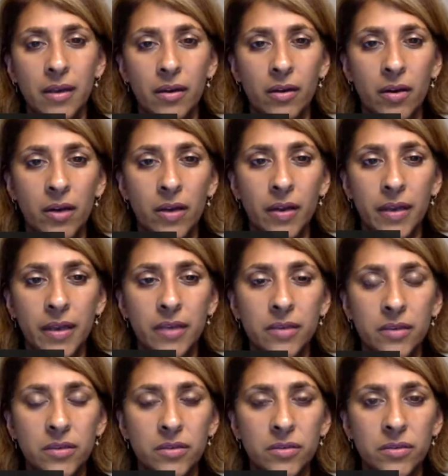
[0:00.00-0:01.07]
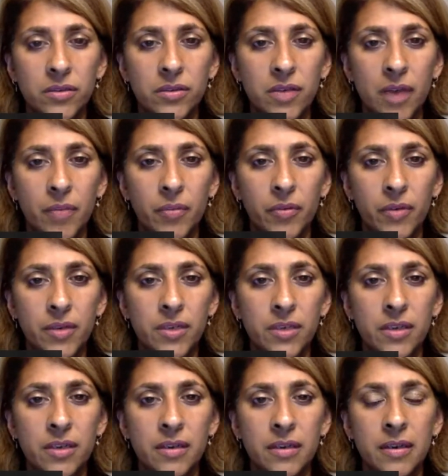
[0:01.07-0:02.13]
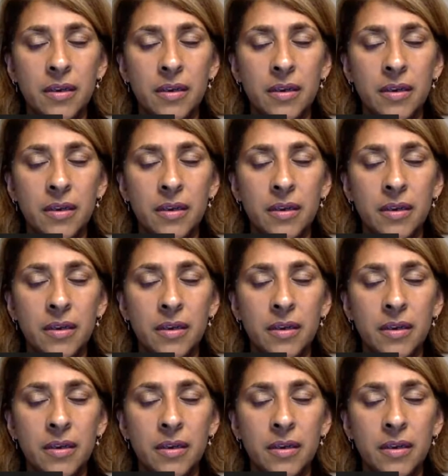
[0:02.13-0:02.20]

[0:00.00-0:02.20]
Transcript: all in to do this operation.